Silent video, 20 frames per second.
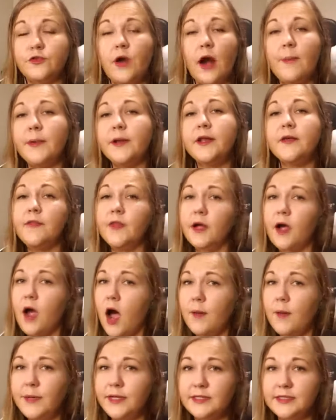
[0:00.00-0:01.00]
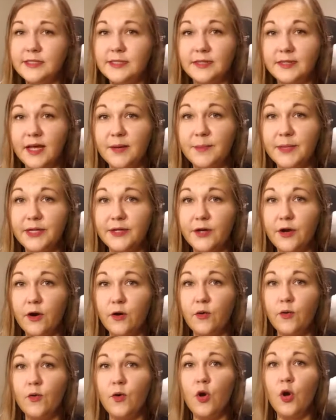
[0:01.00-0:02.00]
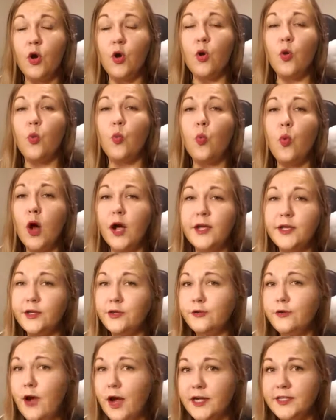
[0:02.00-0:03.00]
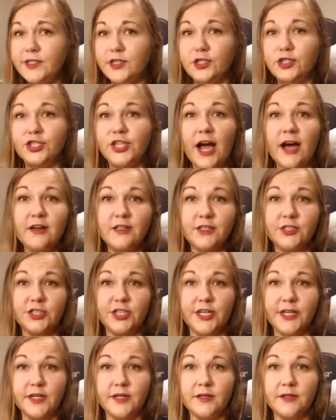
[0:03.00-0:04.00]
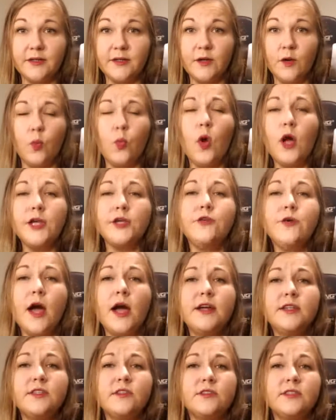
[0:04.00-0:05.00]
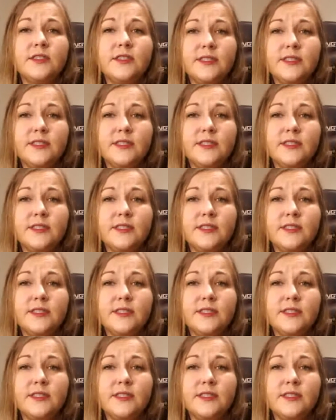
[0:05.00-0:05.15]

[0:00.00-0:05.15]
Drop it in the comments and let me know what you guys are challenging, what you guys are